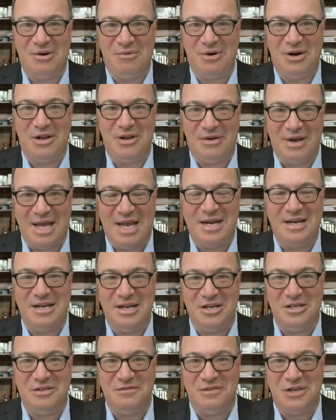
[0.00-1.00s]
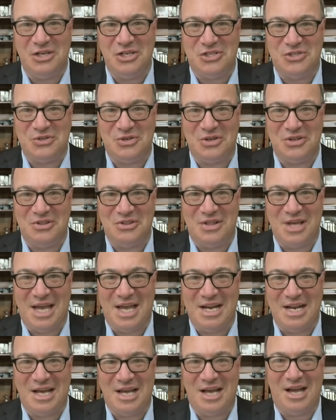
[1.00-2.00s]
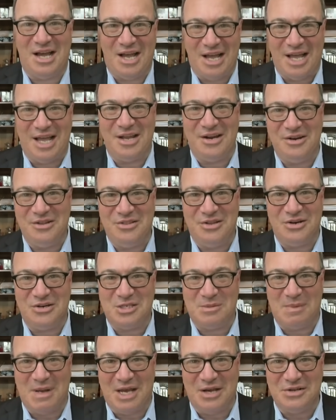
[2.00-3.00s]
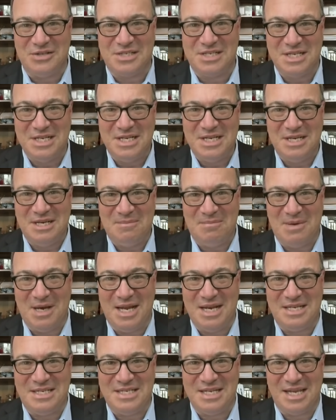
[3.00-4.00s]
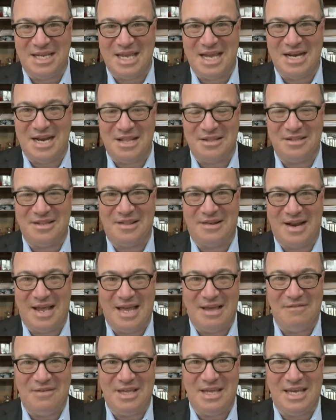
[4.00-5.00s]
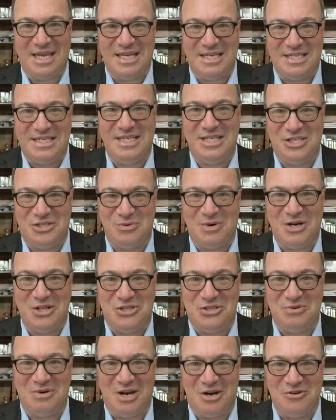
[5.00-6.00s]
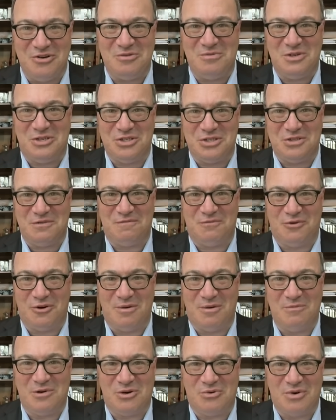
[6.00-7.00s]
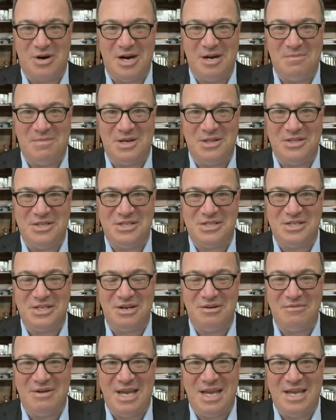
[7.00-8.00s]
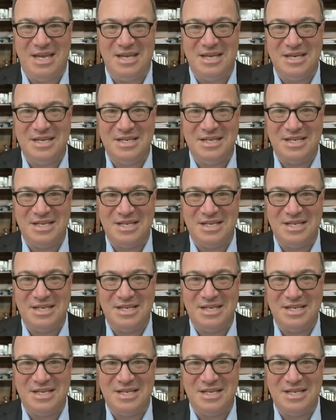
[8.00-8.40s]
where you had an individual that hired their spouse. But again, other than having a T2200, which is the form required by the CRA,